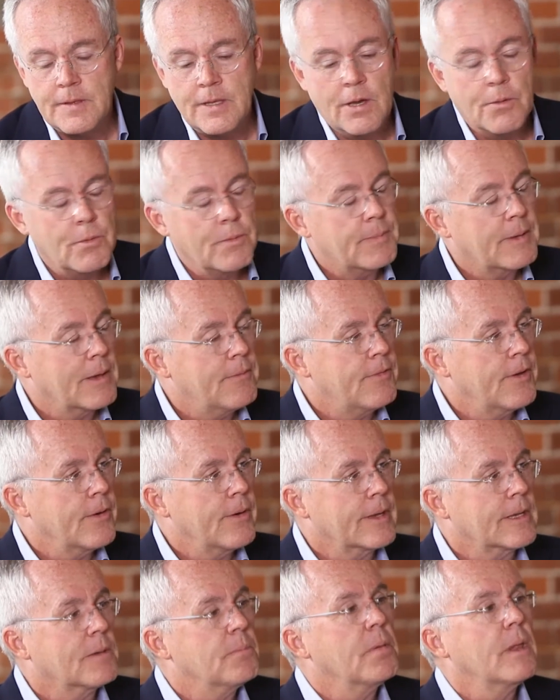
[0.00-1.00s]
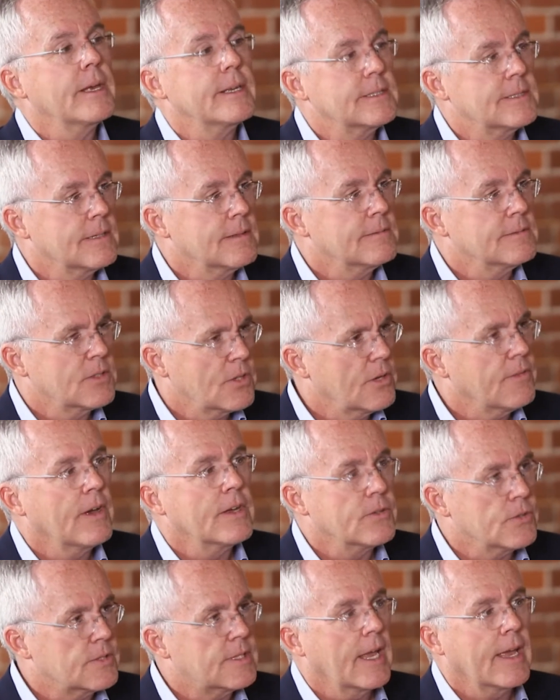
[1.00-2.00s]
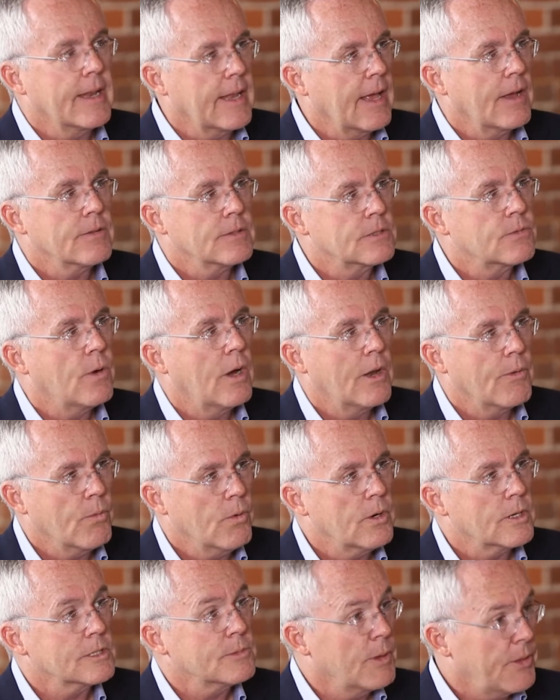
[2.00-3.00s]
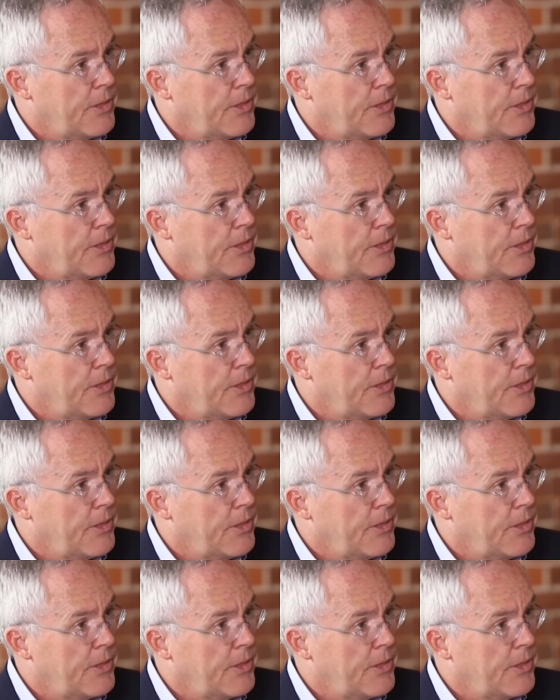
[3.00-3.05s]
we've become very complacent and sort of understand how a Swan works.